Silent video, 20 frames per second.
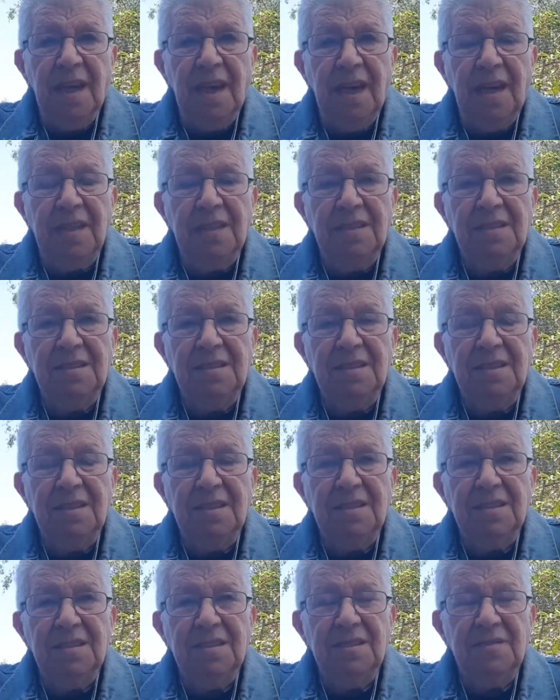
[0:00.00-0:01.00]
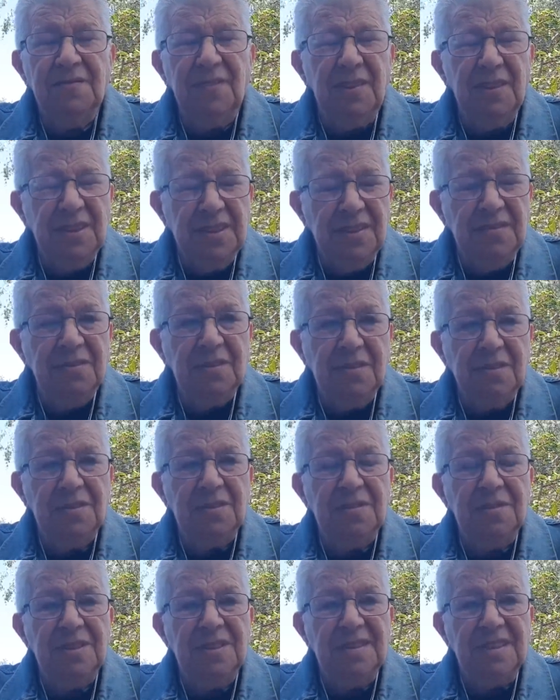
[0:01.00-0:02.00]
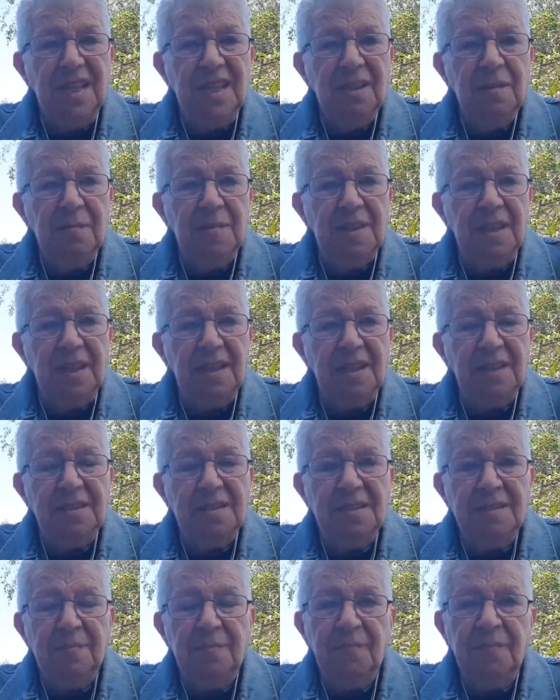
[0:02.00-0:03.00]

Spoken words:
and it's very difficult to escape that.